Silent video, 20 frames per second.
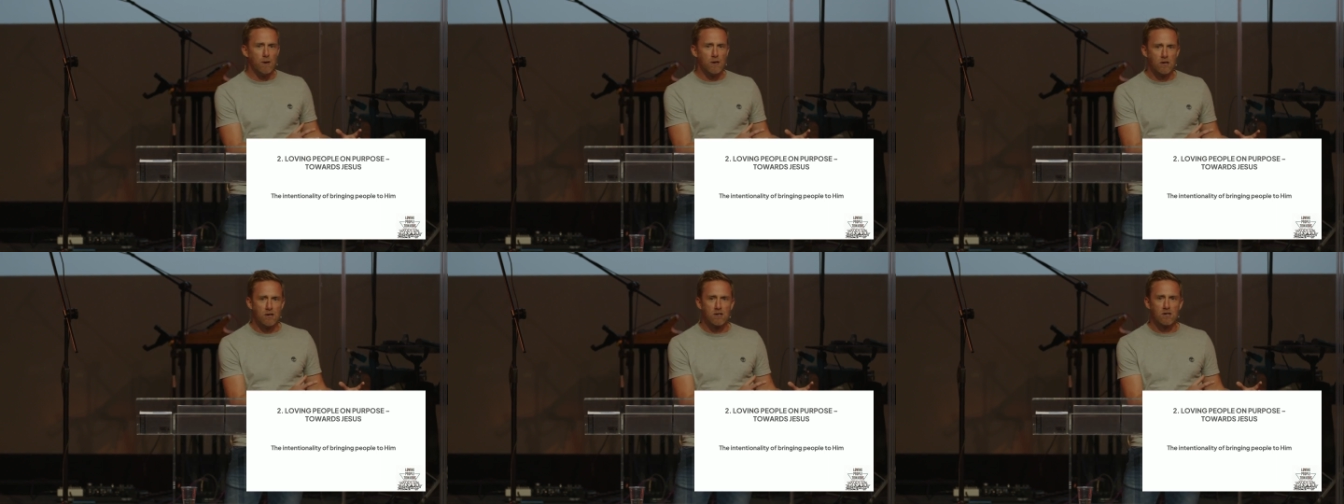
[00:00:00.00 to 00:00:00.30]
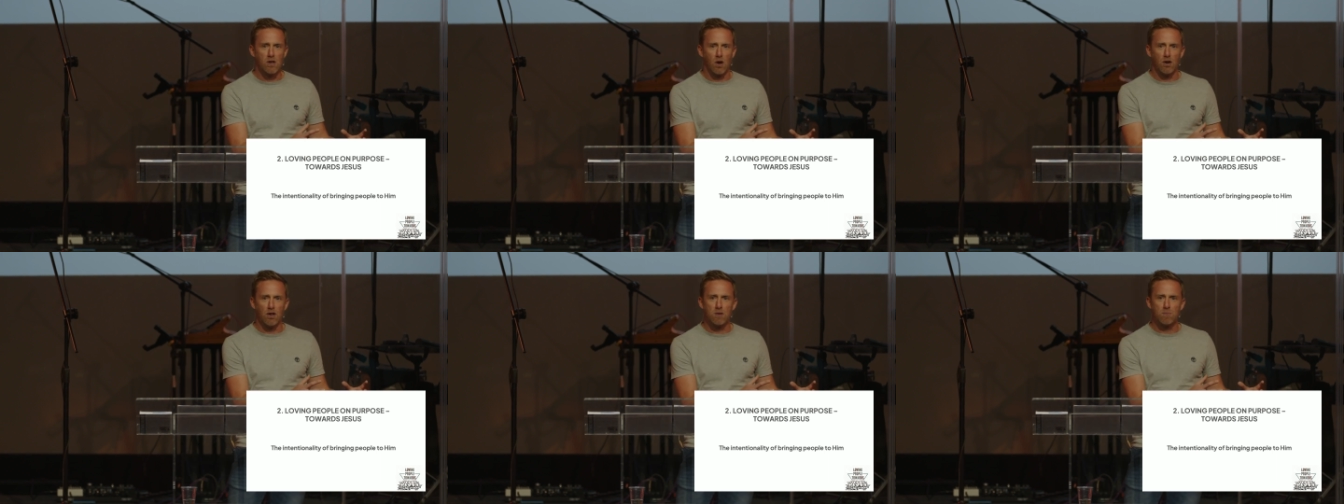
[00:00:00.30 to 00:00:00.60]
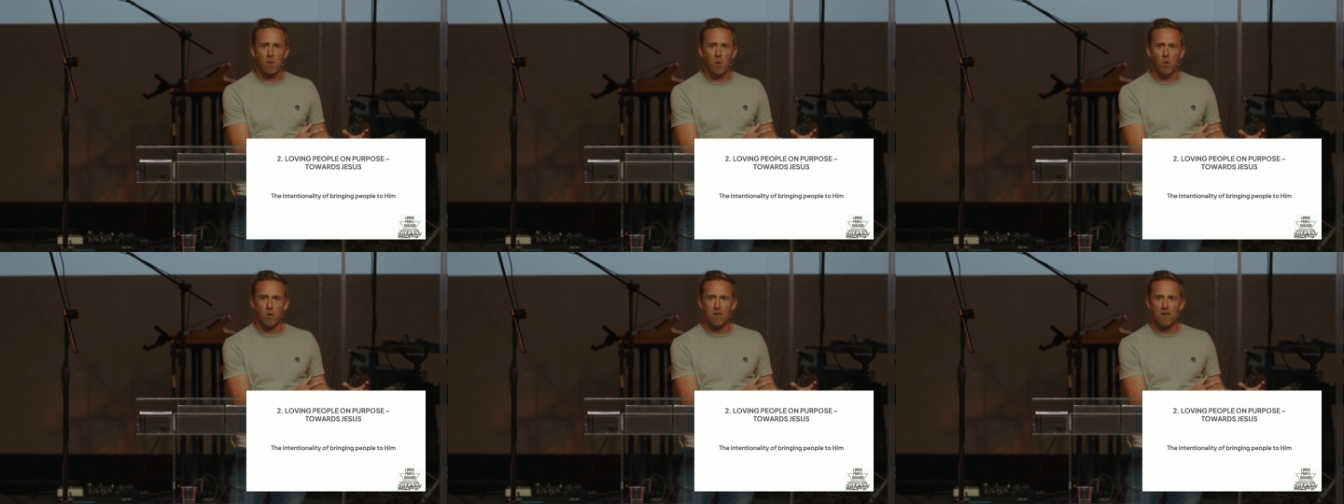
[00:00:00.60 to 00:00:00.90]
because God
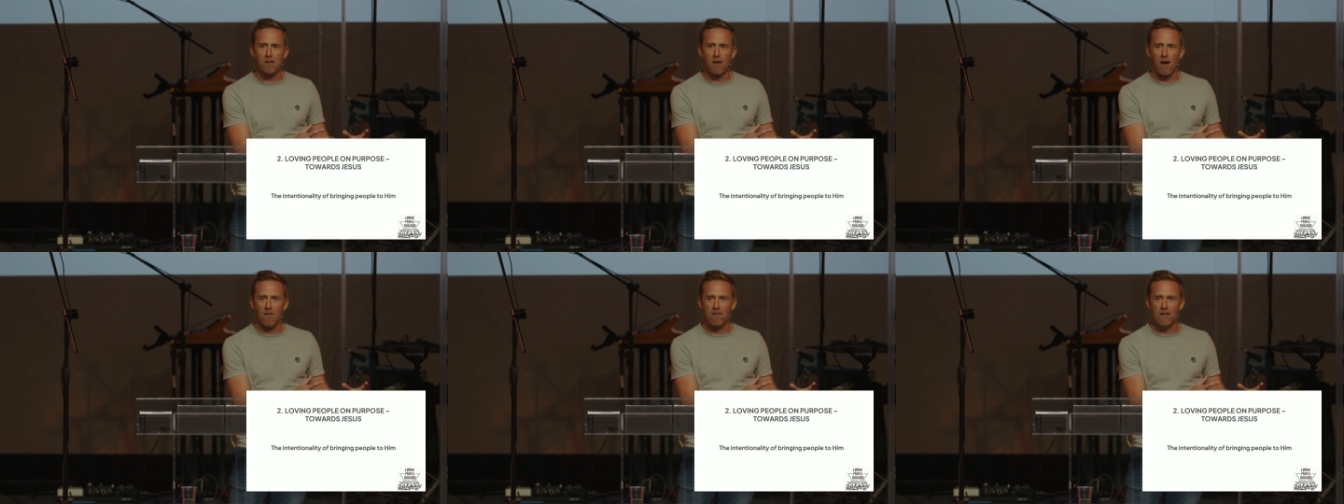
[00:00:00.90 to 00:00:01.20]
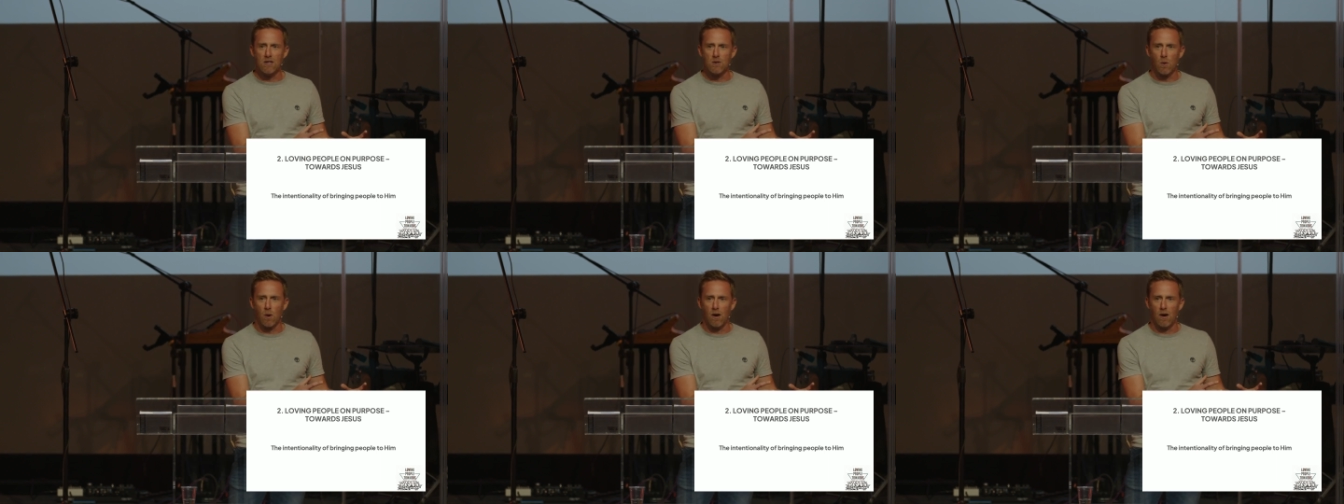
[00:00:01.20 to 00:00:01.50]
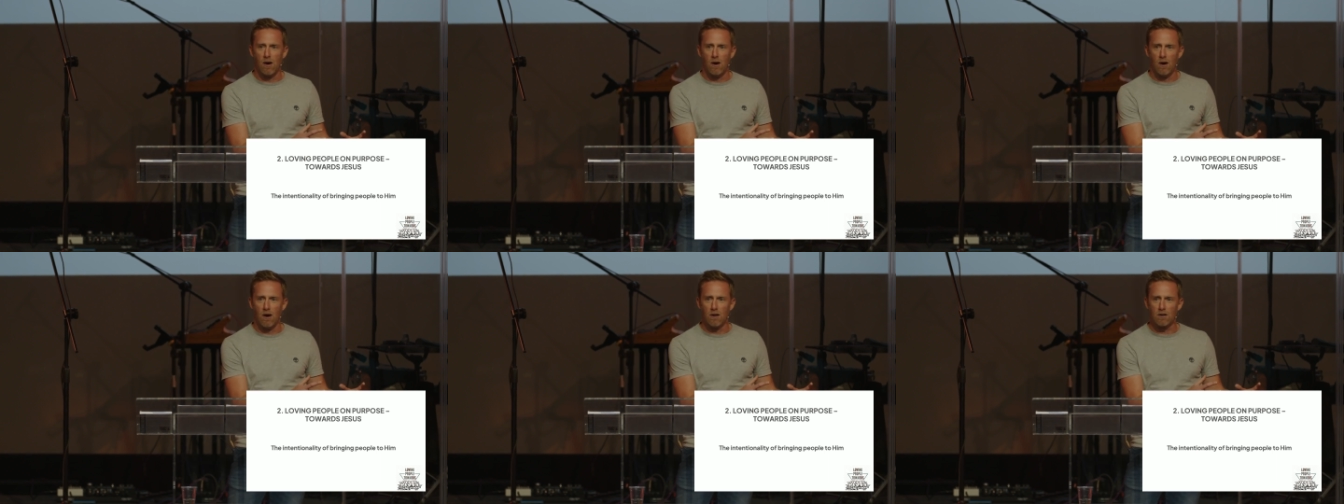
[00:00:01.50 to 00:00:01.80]
has poured his love into
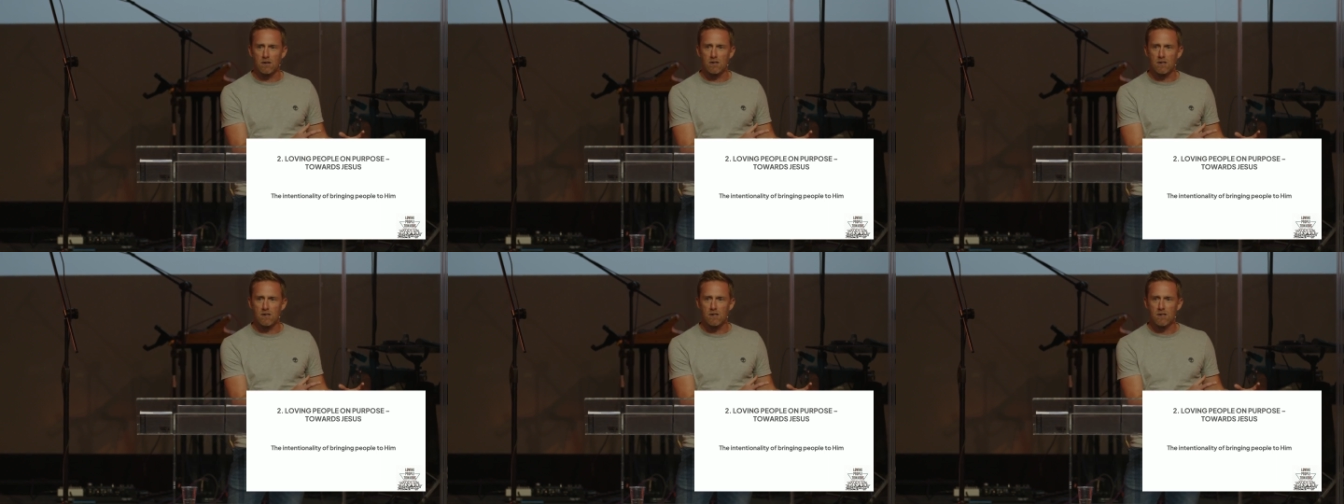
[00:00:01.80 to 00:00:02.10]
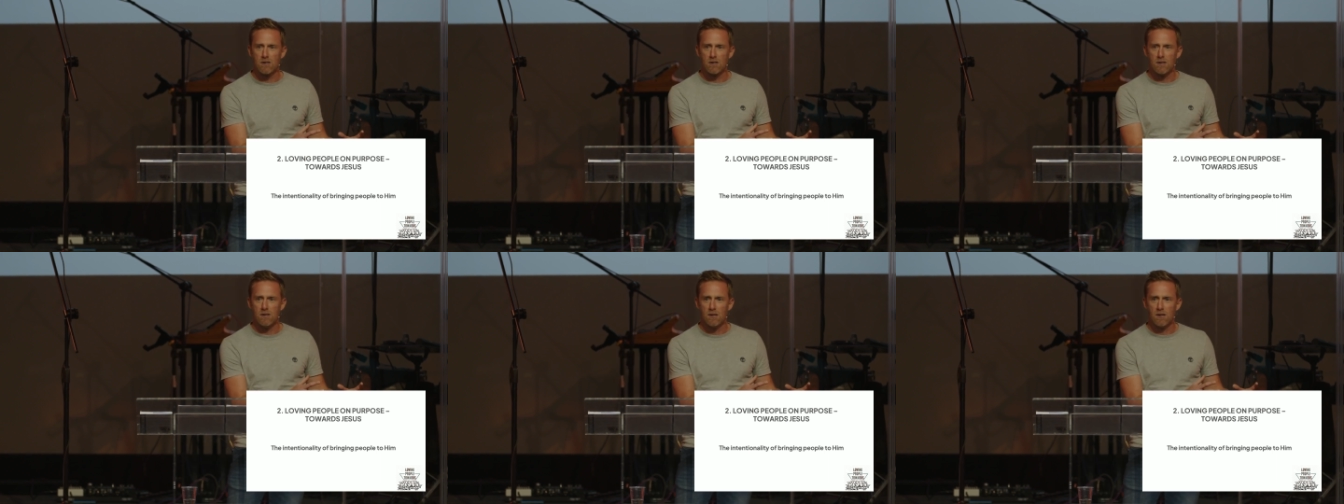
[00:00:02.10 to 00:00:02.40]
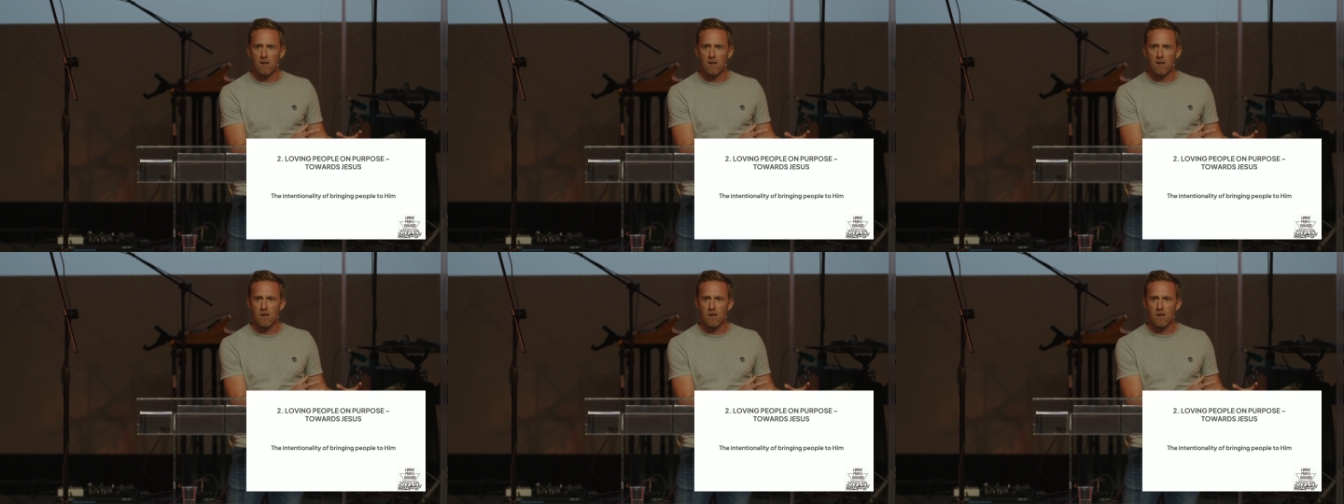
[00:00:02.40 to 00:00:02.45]
our hearts,